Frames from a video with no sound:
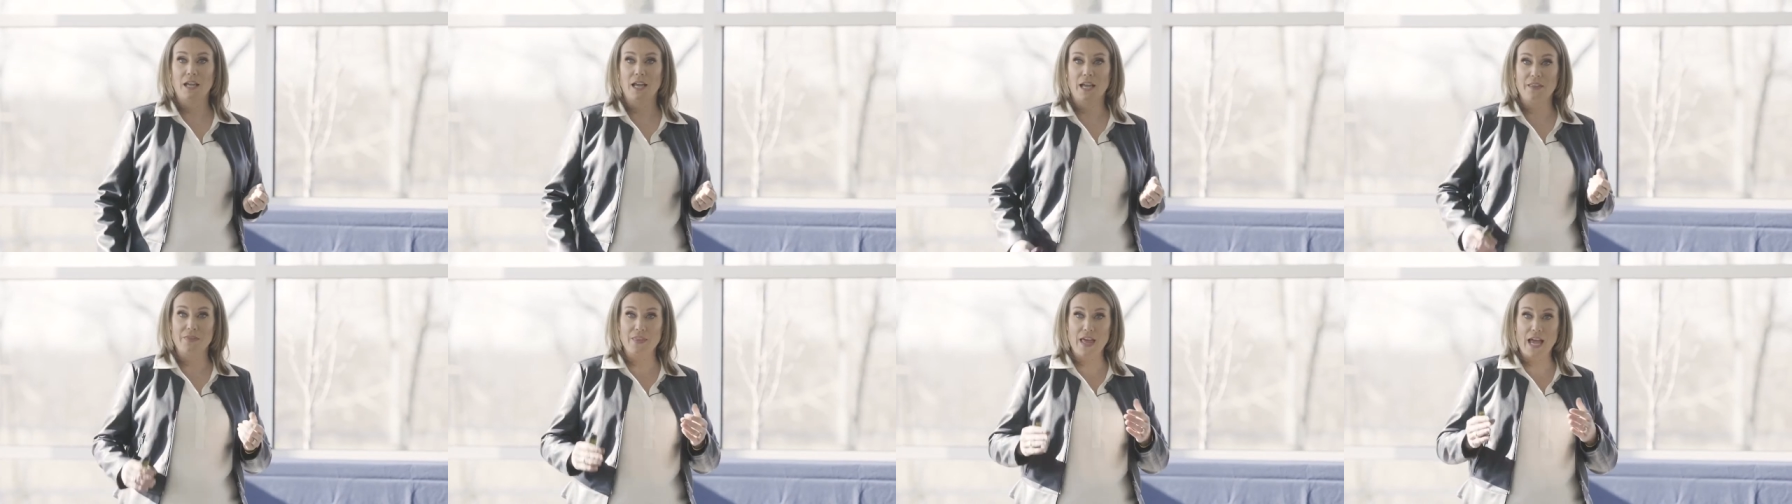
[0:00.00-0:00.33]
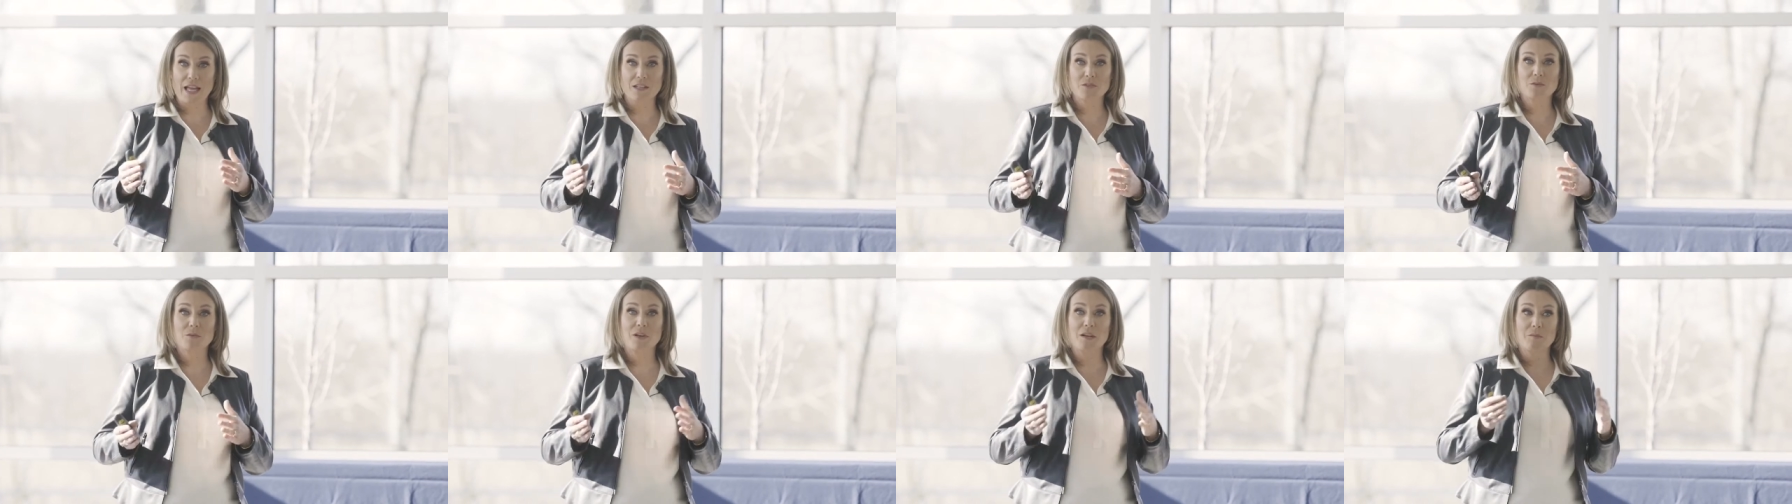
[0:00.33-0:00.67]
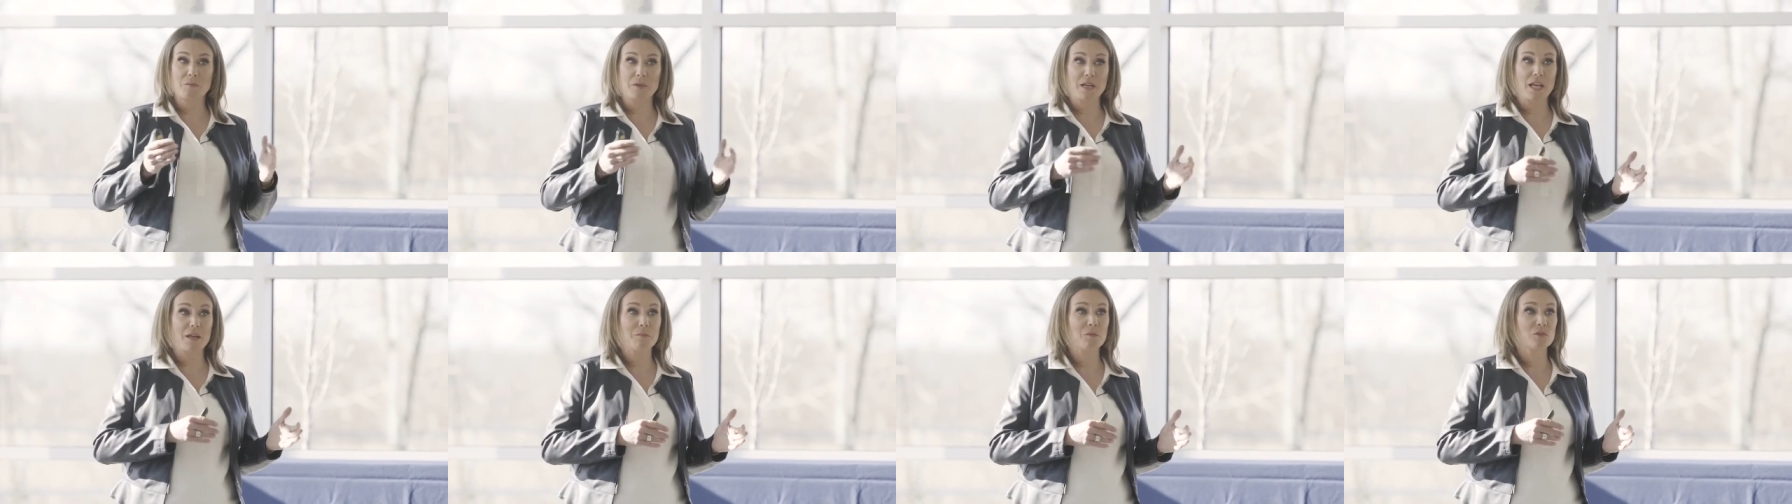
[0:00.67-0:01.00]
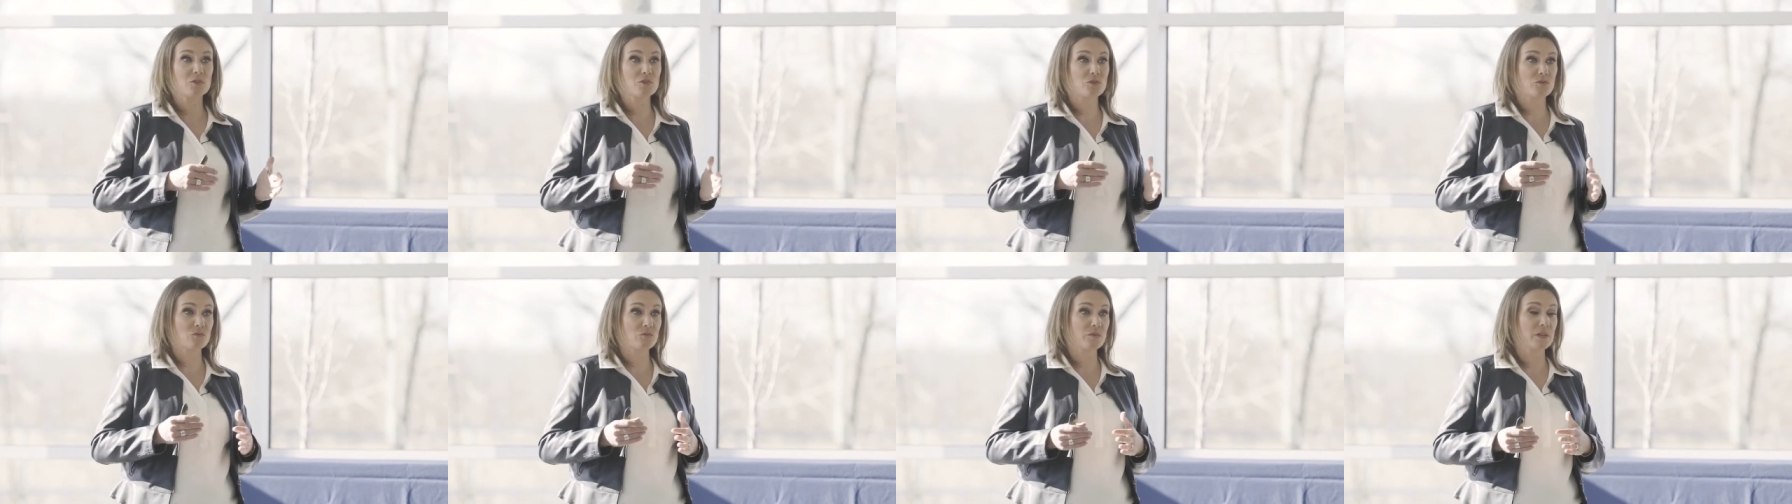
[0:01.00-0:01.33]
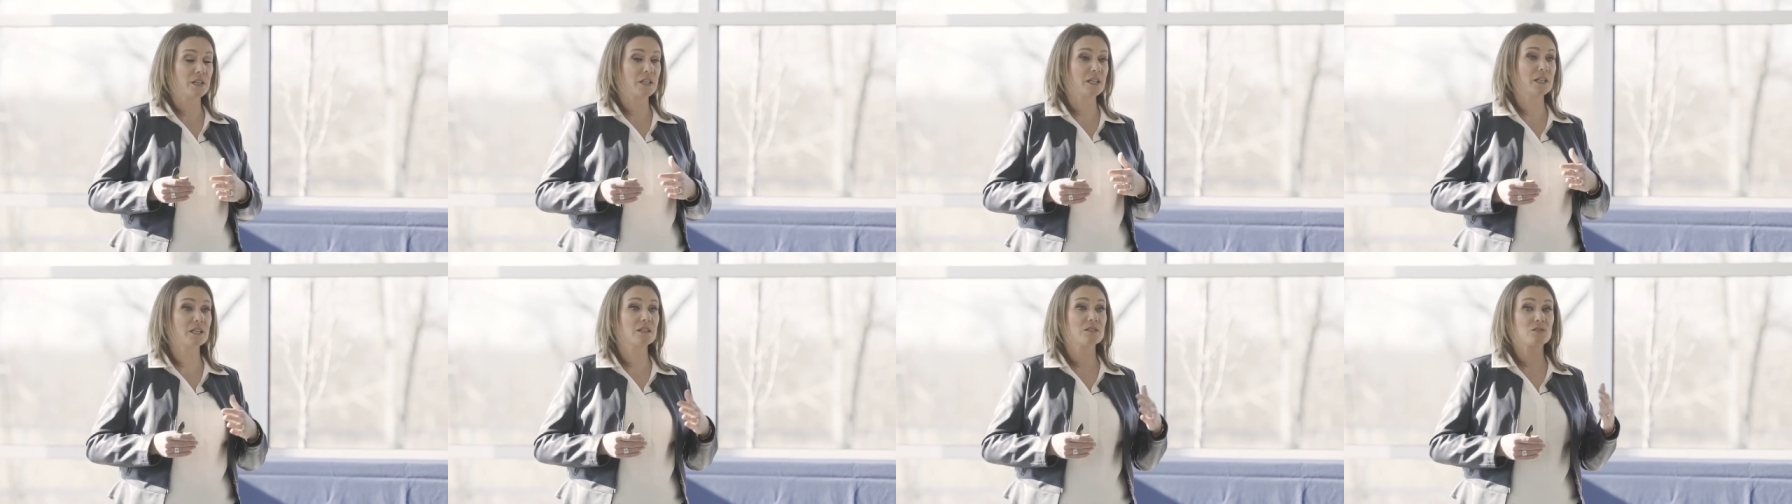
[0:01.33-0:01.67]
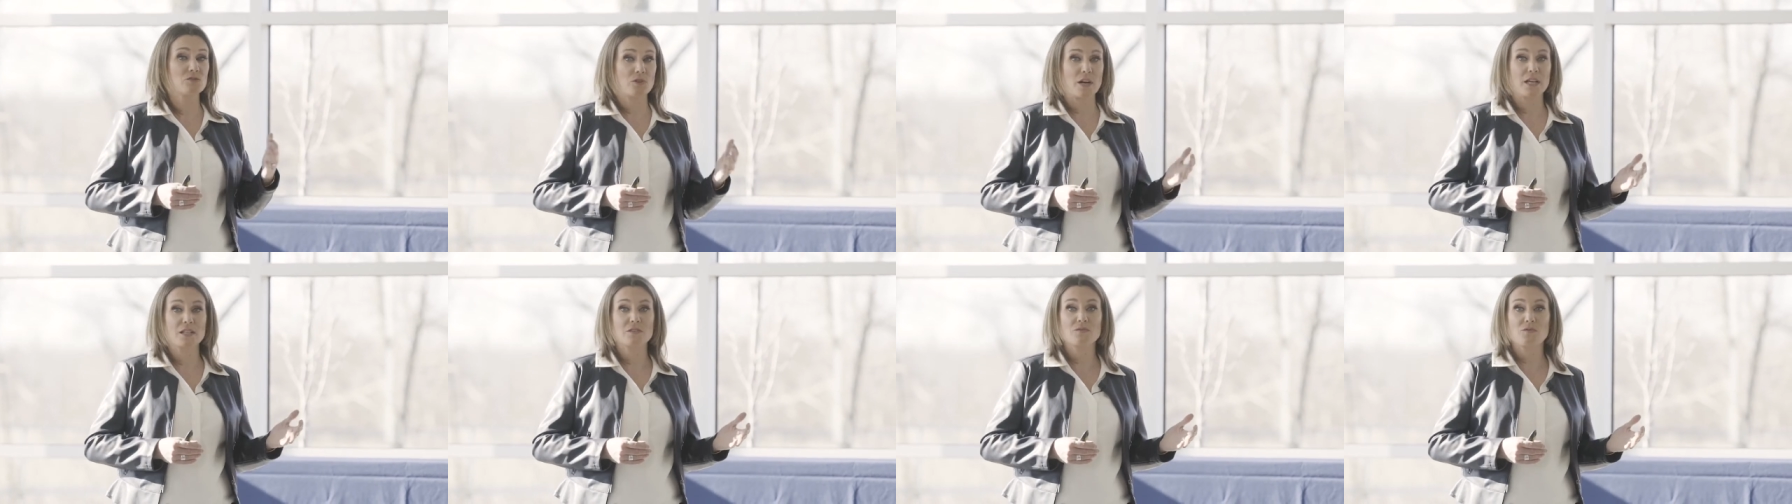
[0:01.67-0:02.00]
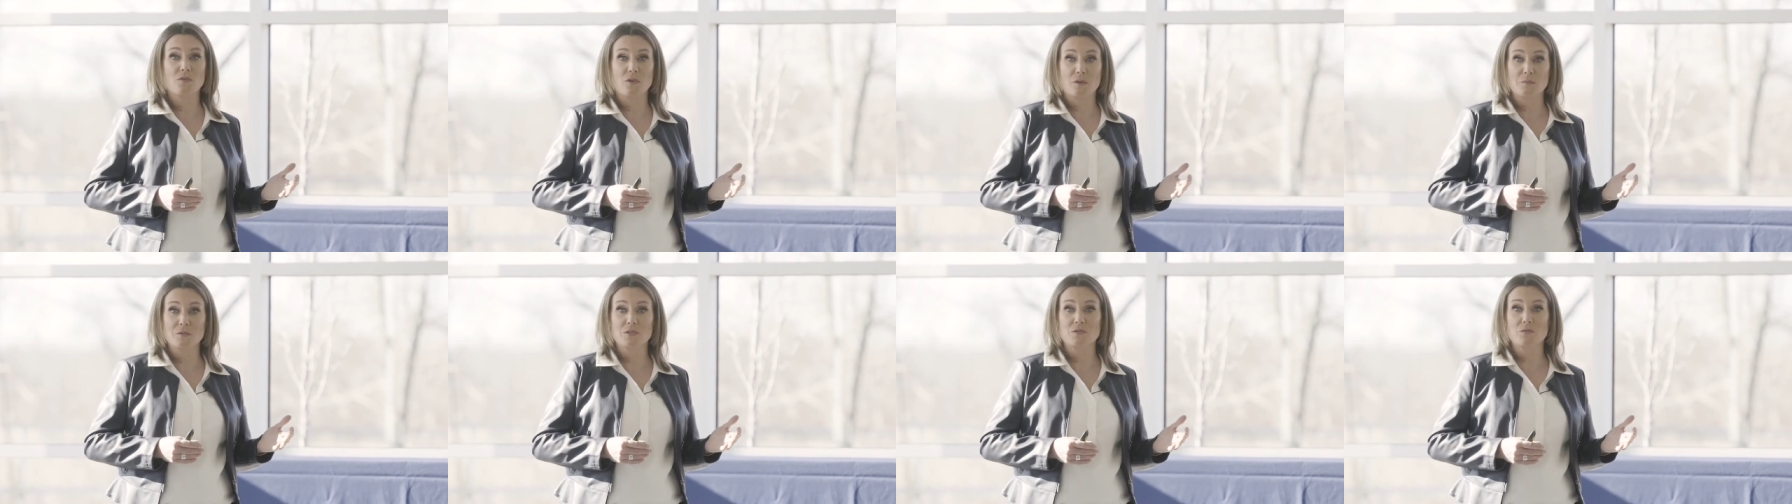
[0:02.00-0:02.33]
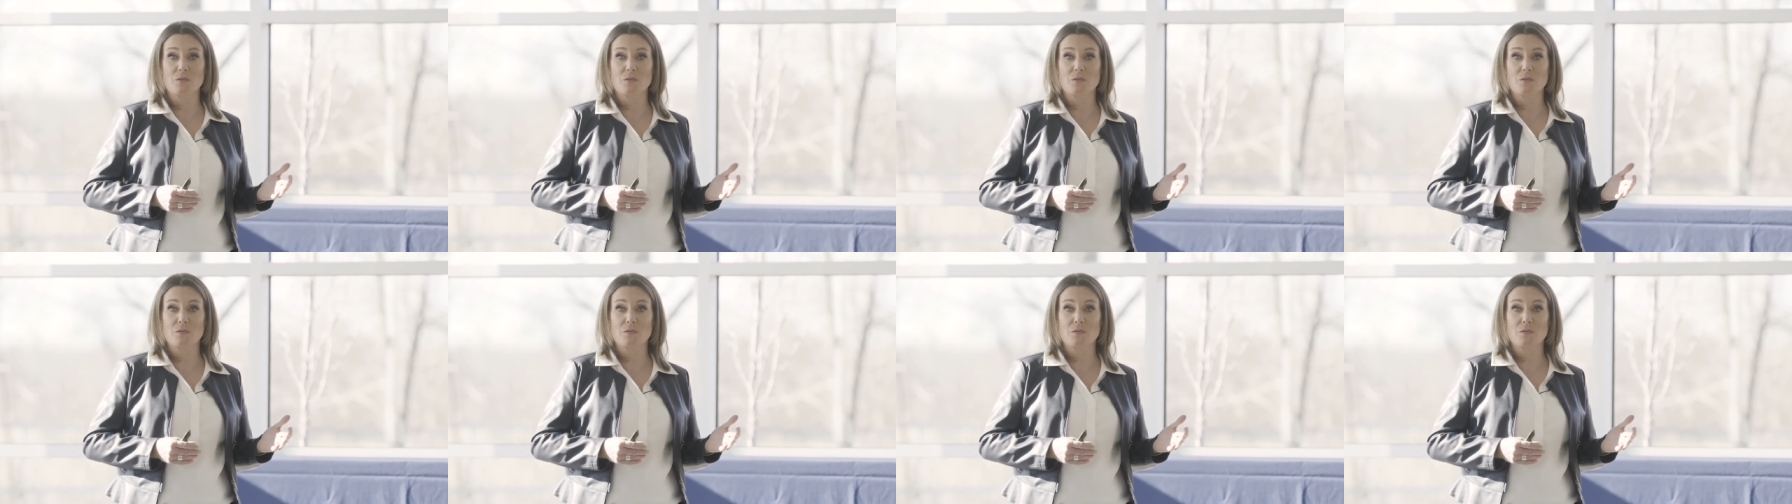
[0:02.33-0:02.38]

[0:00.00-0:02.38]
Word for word: And that's what I've been able to really transform